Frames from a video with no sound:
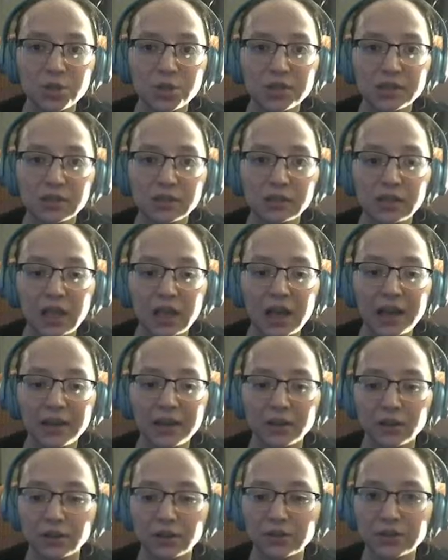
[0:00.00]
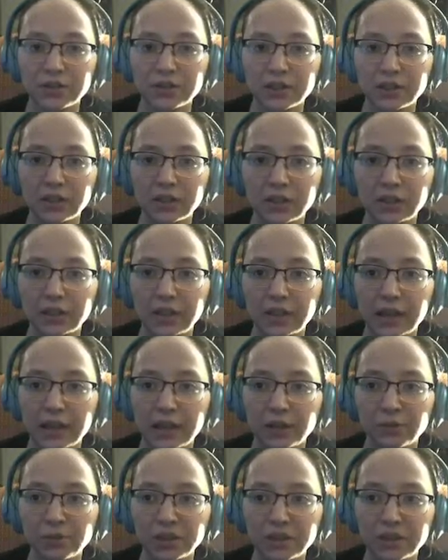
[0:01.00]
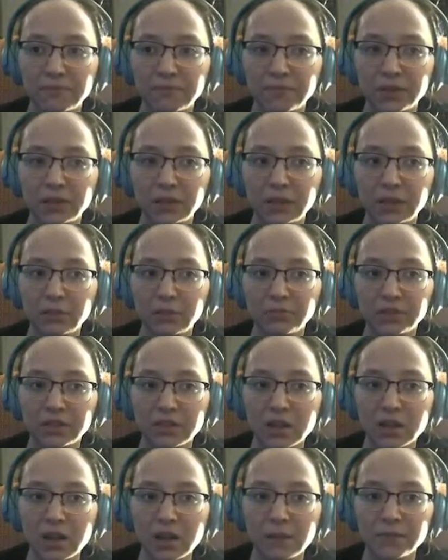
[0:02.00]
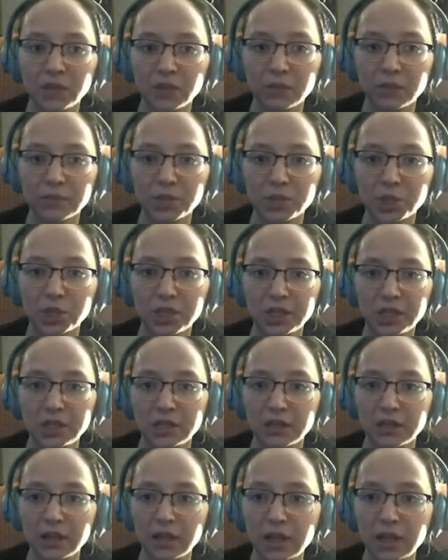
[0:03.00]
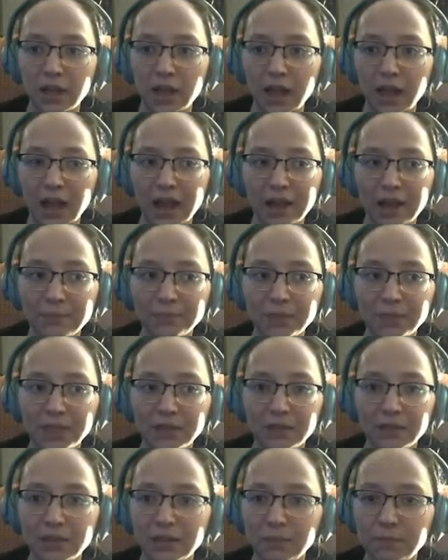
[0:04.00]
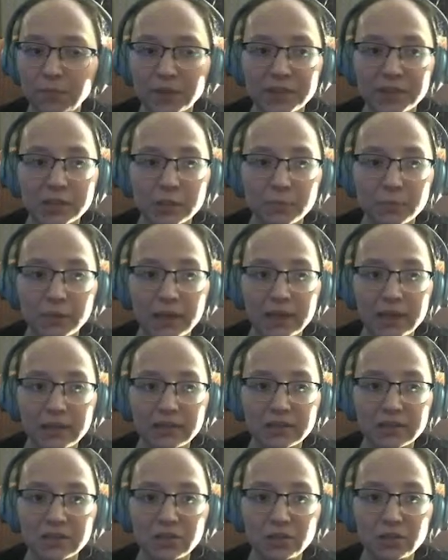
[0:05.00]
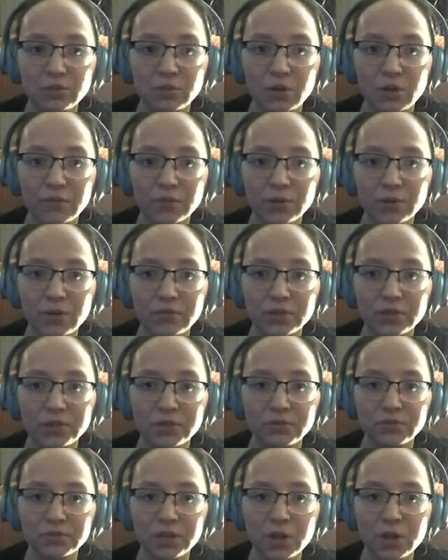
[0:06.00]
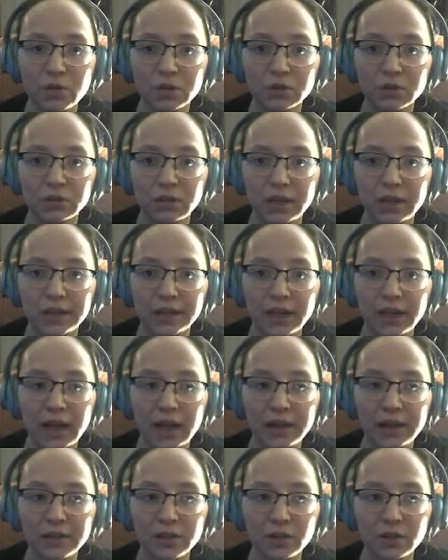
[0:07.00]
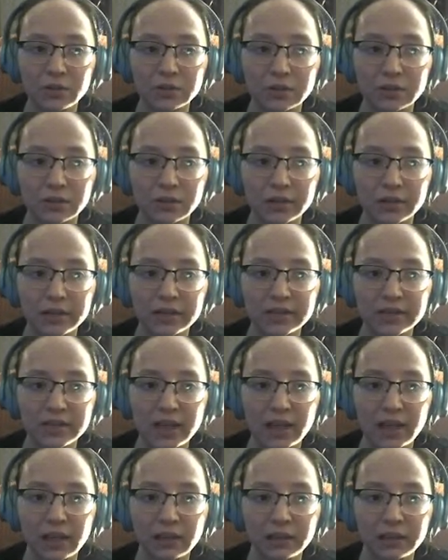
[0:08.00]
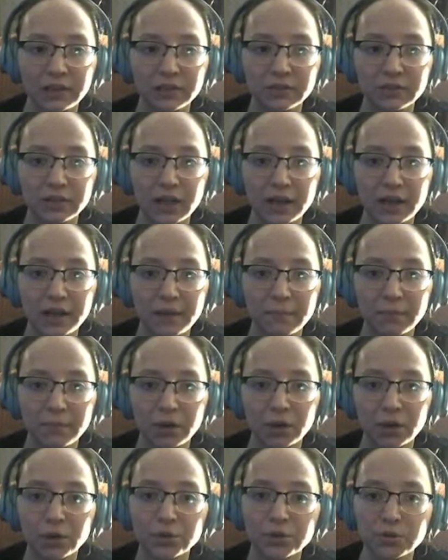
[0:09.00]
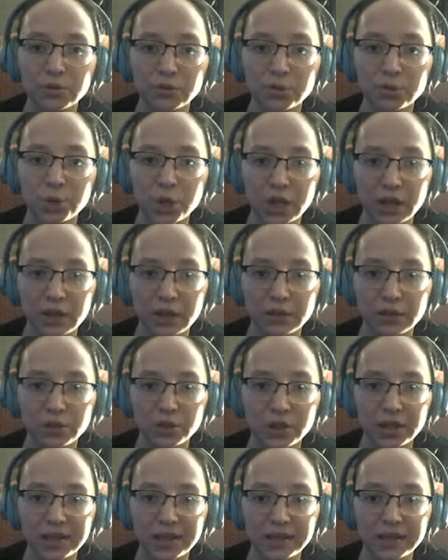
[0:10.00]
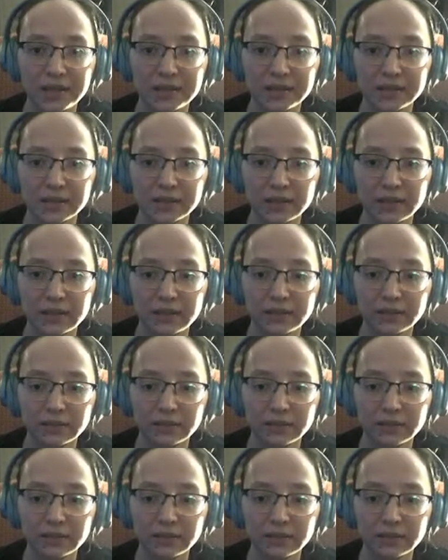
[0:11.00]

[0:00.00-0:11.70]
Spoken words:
a liar, said Ellie angrily, fiddling with the knobs on the machine. I keep explaining this to you over and over. You don't know her like I know her. Exactly. You're not an impartial judge, he said.